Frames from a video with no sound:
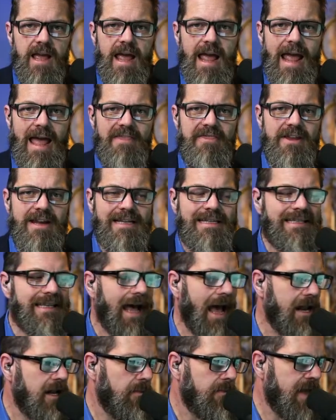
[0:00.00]
Anthony
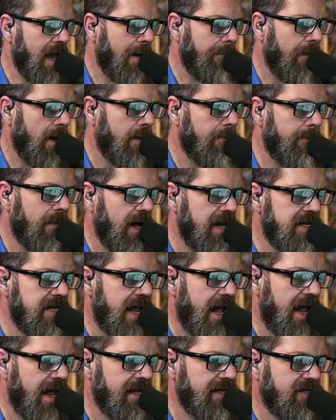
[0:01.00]
Stein will be up on
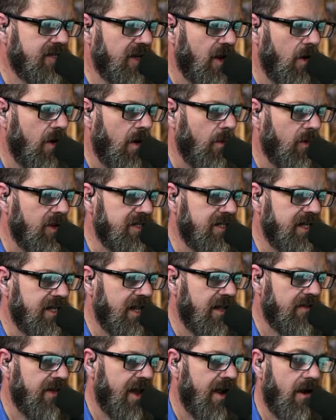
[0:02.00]
Monday, so we'll see
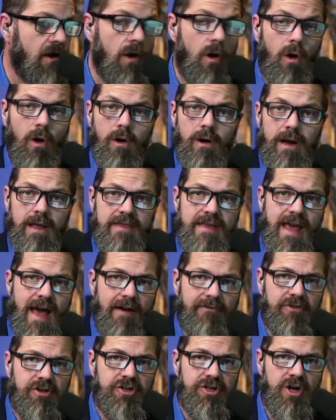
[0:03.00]
you there or in the
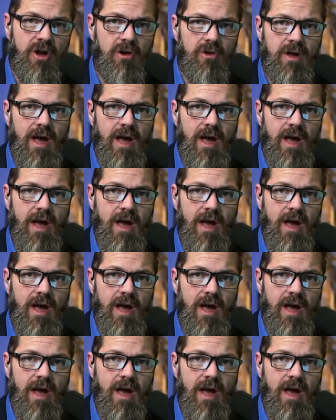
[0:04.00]
after show.